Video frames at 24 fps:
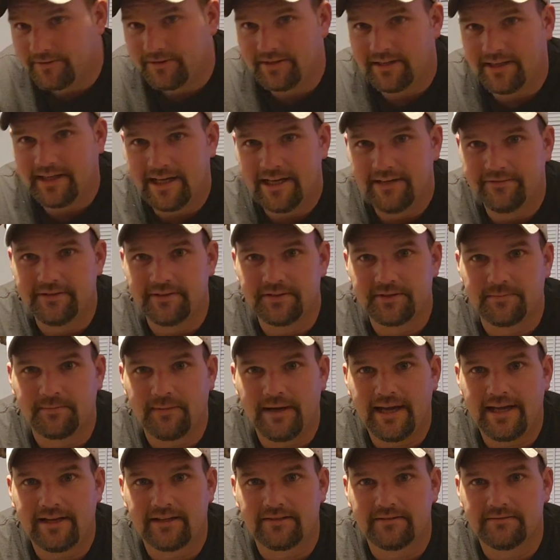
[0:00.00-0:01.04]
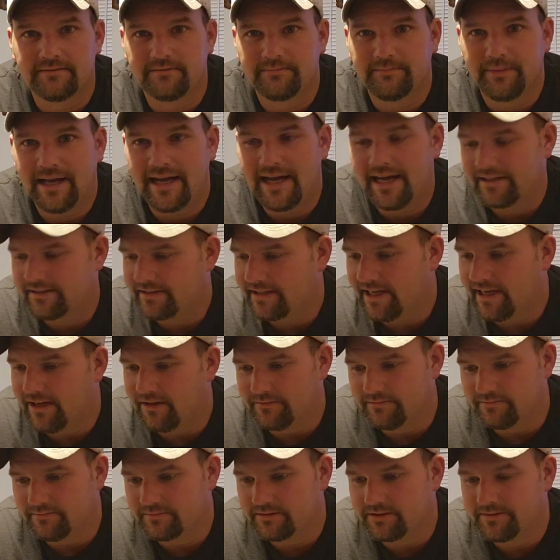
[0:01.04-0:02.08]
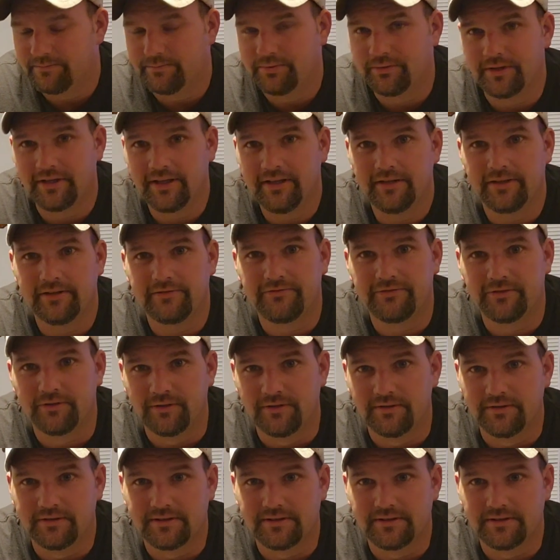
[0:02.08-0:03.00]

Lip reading: going to have this bag packed out completely full,